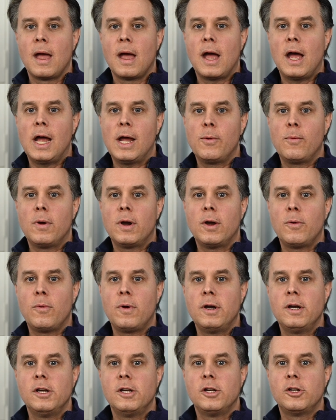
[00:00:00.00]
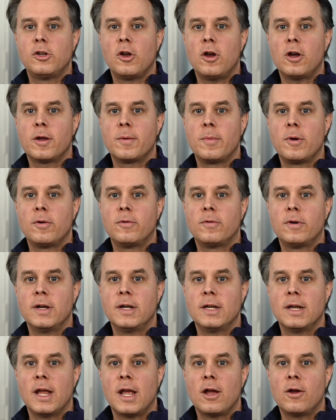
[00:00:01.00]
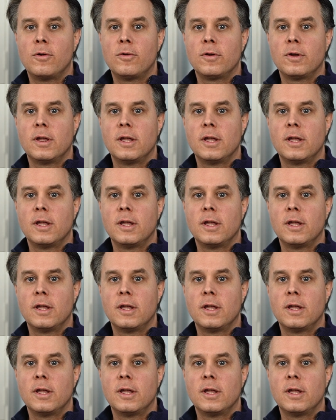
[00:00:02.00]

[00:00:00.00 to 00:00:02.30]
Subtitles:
Hi, what I wanted to talk about right now